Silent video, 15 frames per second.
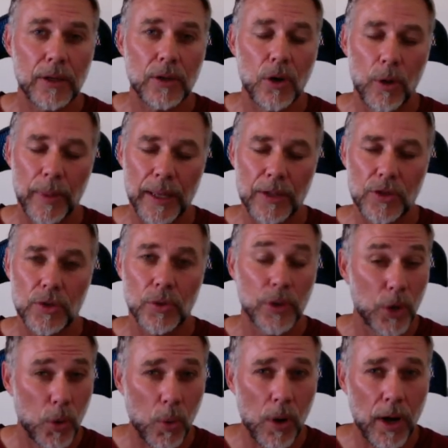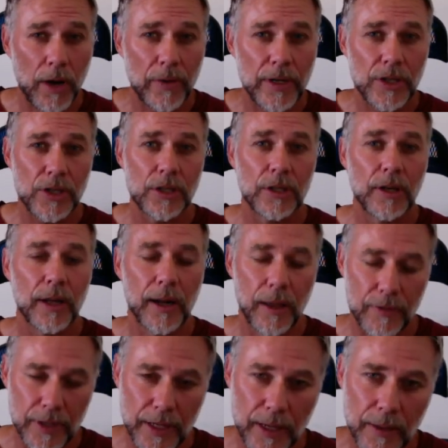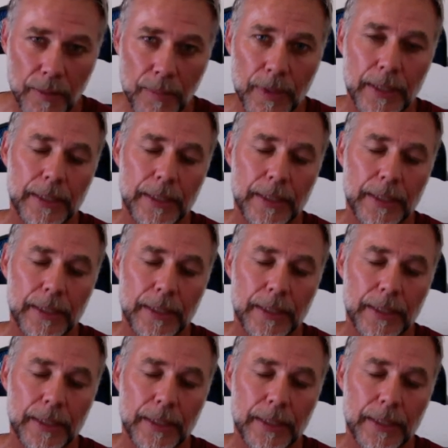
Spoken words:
comments or inquiries, I'd love to hear them.